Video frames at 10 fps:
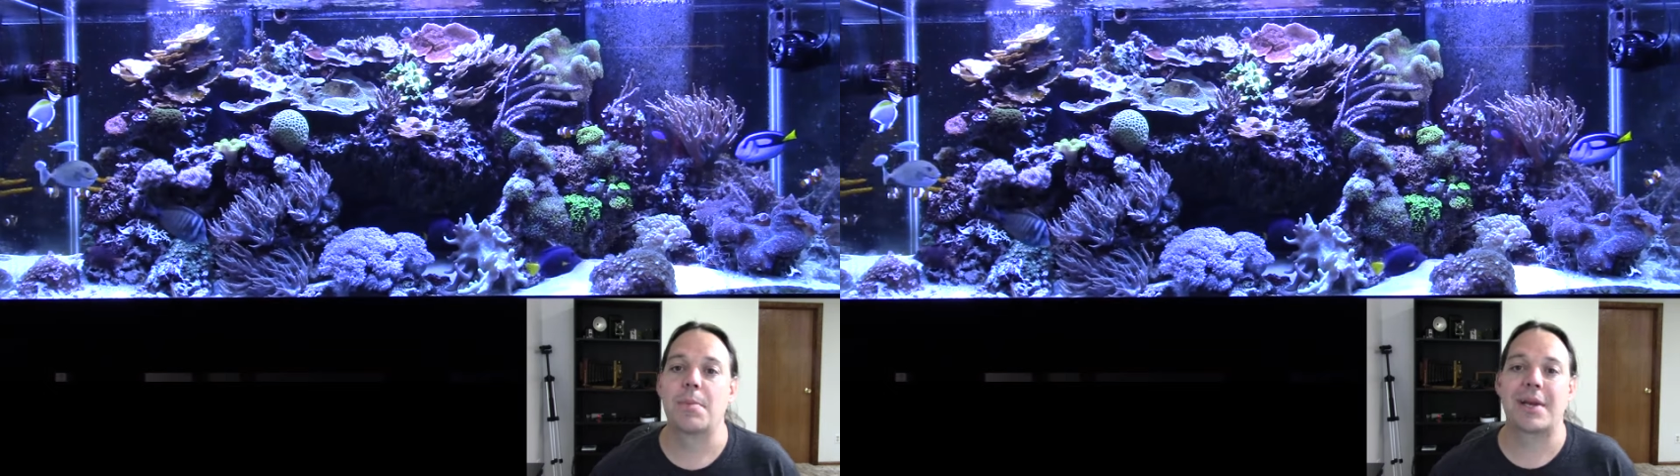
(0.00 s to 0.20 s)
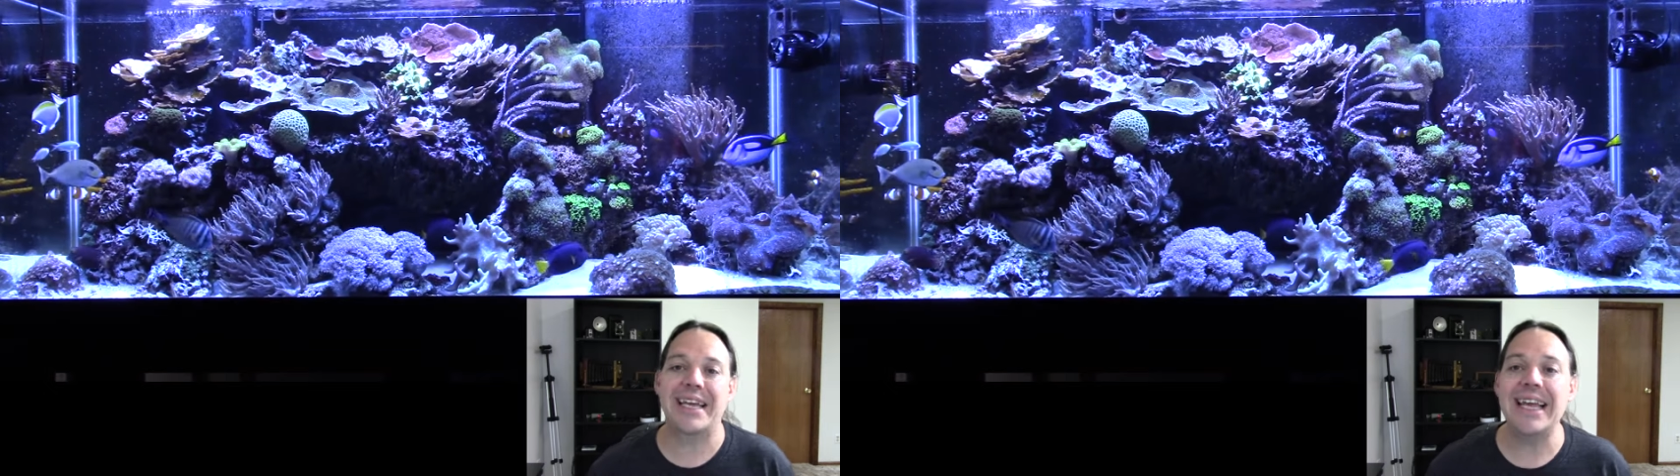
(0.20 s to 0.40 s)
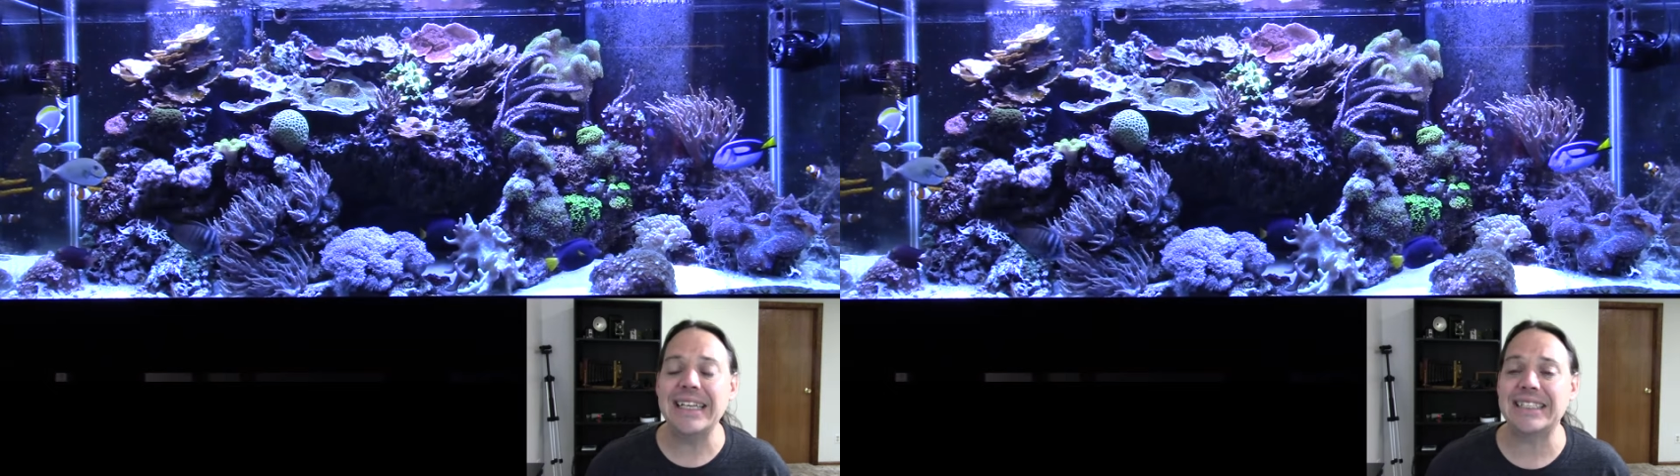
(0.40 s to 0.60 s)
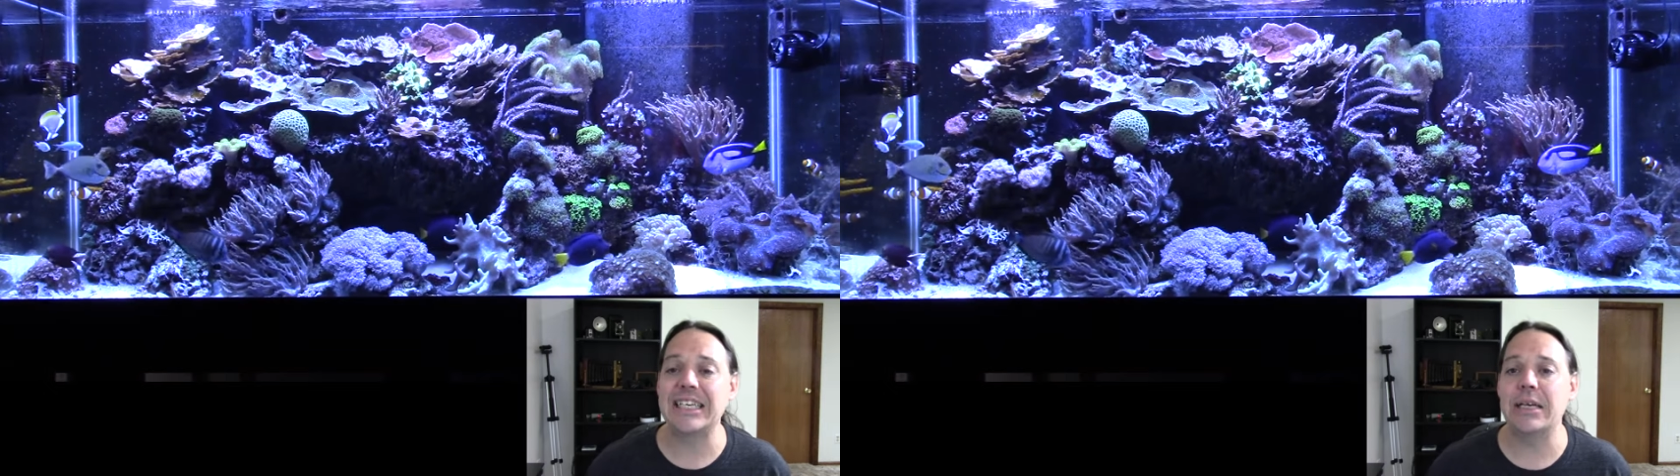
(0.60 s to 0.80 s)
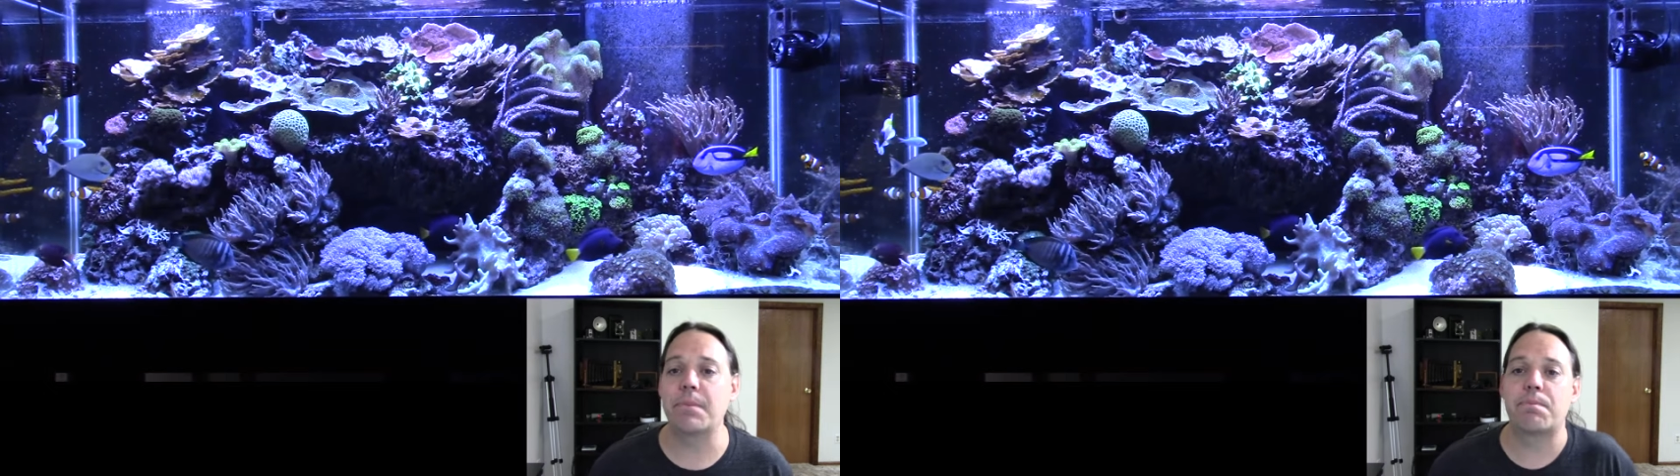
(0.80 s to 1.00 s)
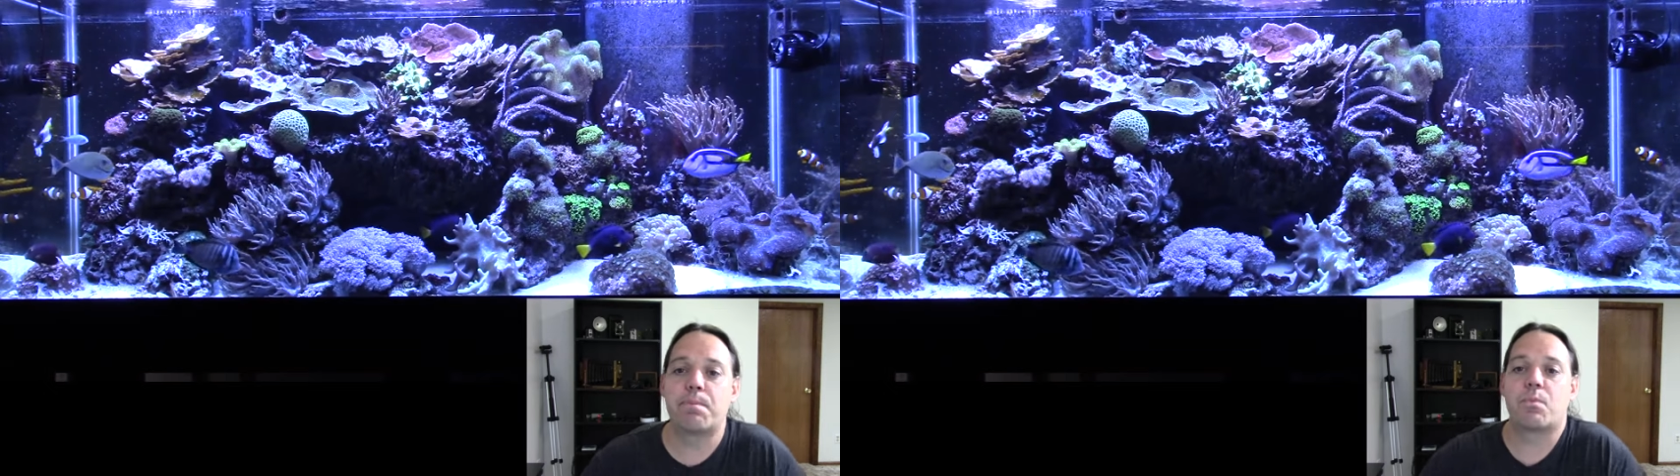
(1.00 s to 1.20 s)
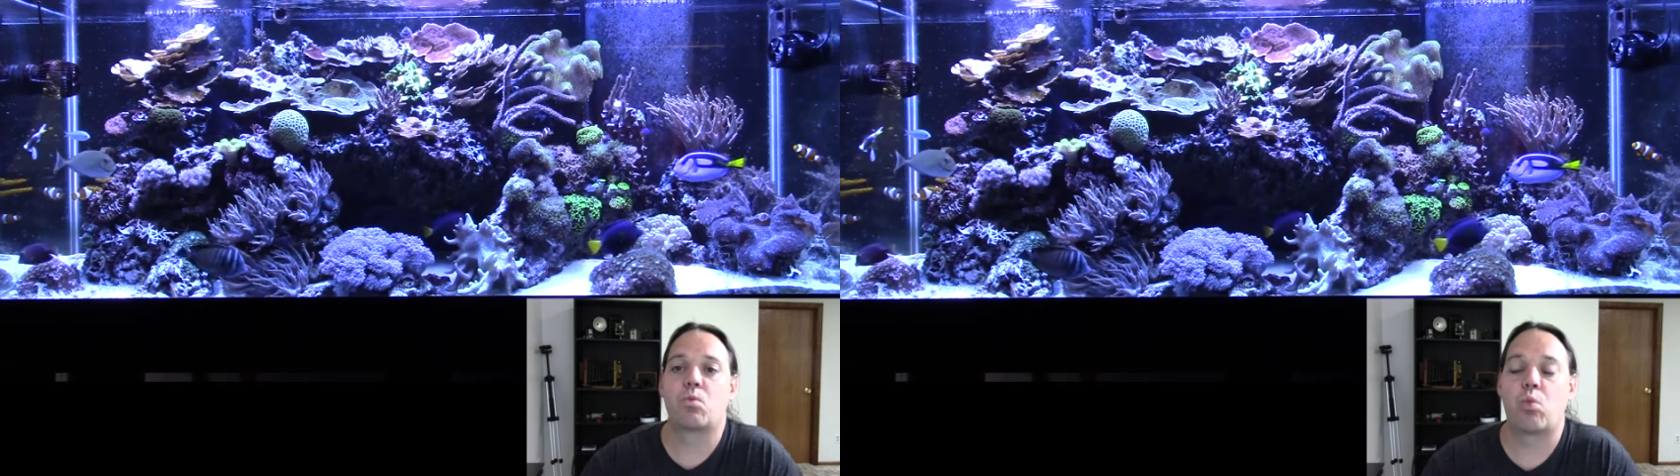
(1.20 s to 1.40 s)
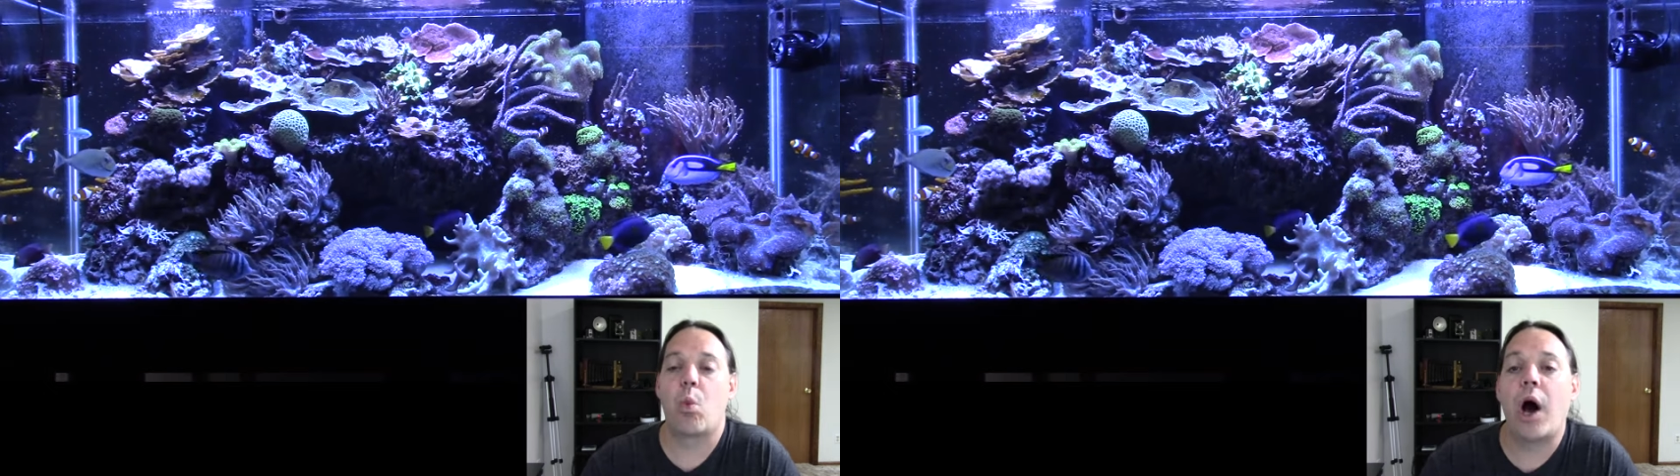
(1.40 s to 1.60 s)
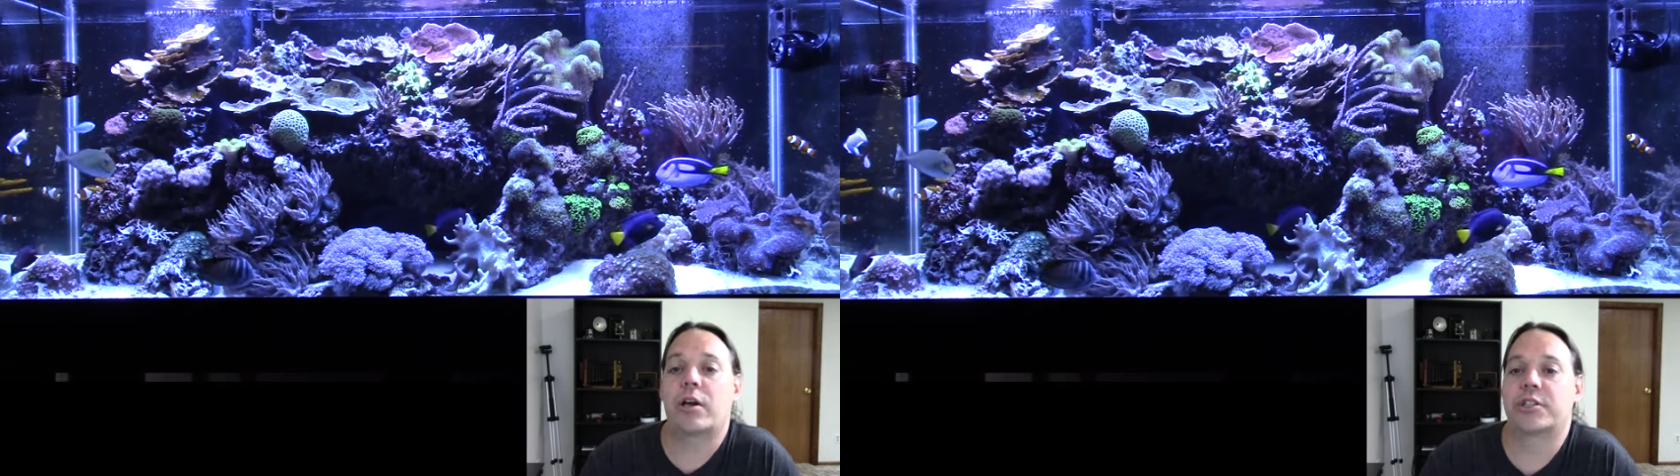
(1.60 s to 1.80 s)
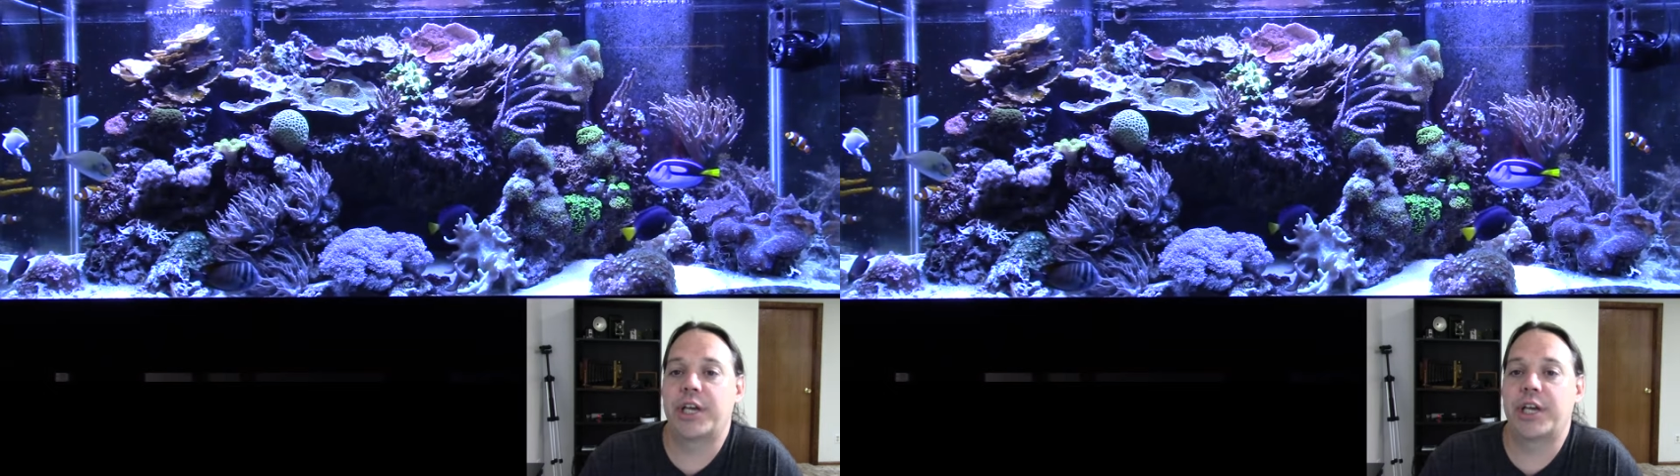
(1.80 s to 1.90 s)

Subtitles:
but I can't see water